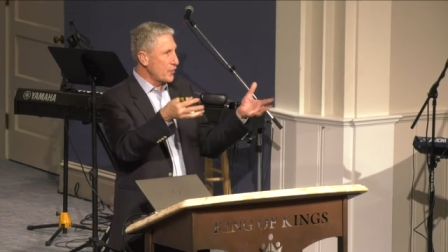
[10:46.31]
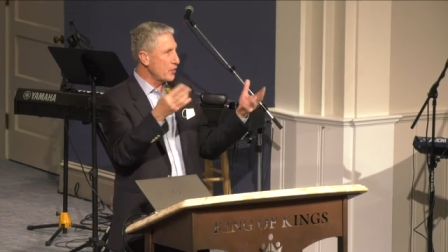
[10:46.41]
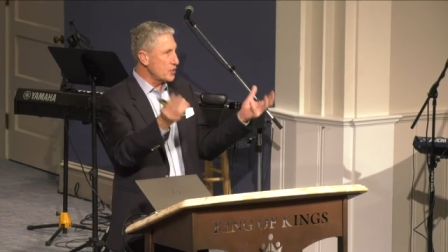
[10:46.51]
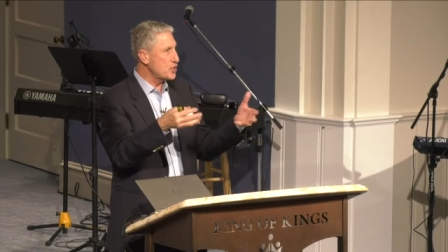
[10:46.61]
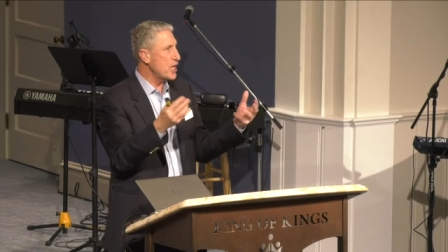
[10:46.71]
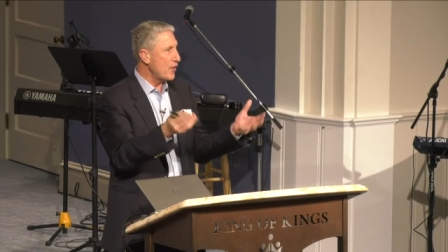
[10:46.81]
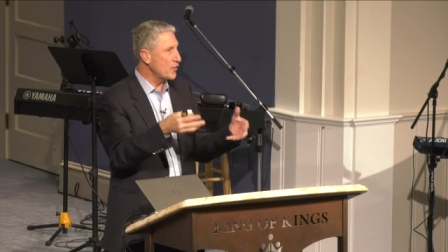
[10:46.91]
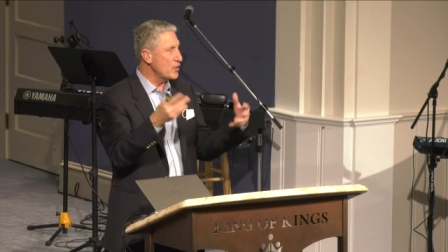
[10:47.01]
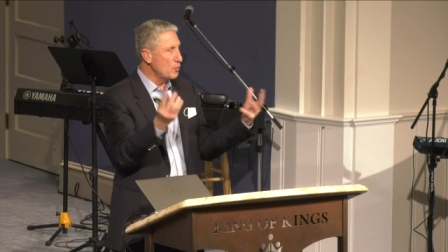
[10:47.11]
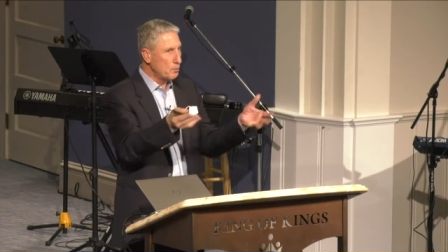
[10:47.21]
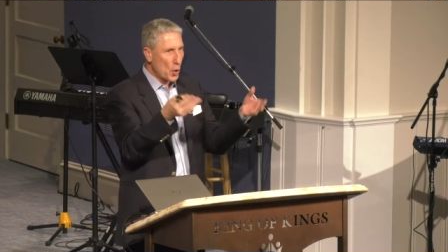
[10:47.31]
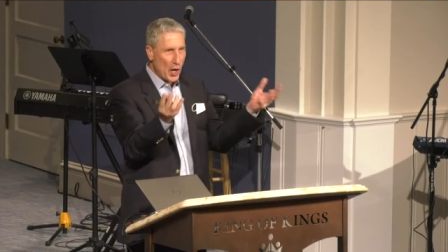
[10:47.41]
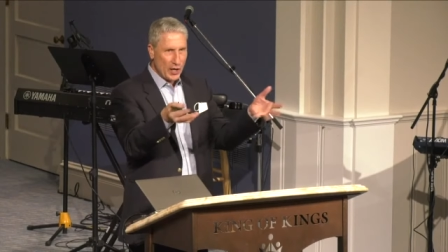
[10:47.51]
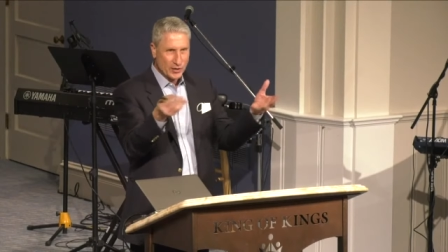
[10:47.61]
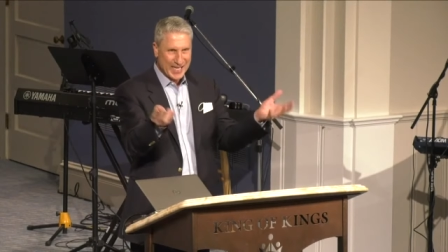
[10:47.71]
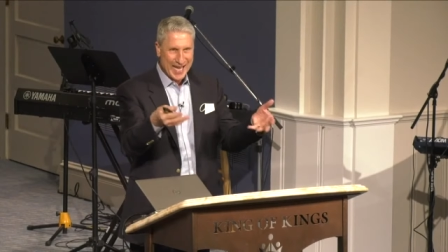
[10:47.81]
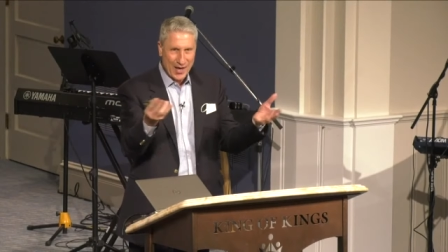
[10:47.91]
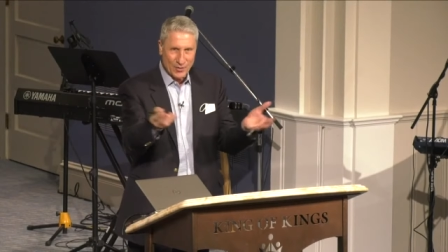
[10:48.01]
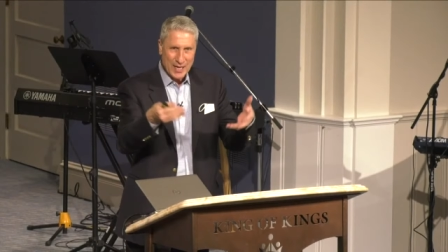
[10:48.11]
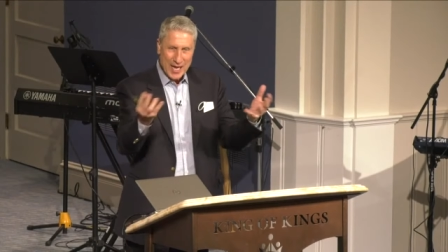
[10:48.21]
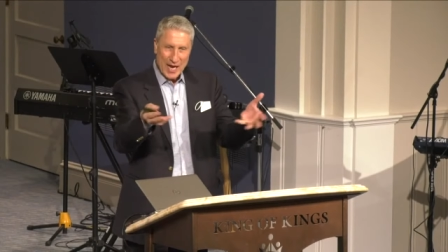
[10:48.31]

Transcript: if you're a chef and you boil down